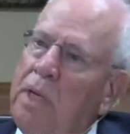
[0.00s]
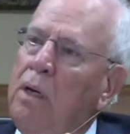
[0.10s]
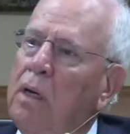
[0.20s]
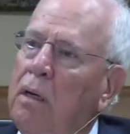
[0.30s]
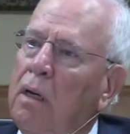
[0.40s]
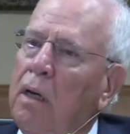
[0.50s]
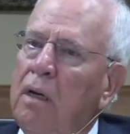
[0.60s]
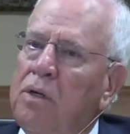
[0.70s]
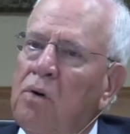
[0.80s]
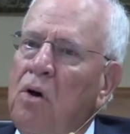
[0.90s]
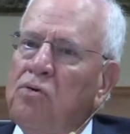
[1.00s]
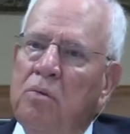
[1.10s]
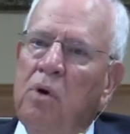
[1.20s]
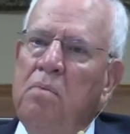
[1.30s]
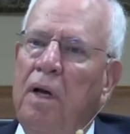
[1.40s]
be in
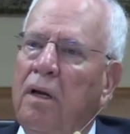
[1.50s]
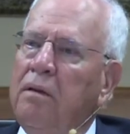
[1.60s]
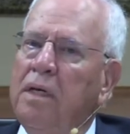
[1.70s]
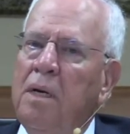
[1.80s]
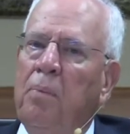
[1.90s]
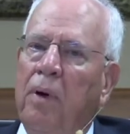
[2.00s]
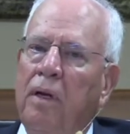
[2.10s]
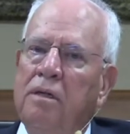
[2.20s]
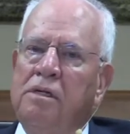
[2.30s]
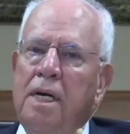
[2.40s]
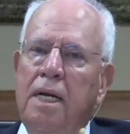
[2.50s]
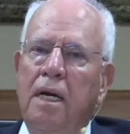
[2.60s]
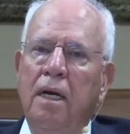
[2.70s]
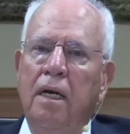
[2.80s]
Jerusalem, rebuilding the temple and the city.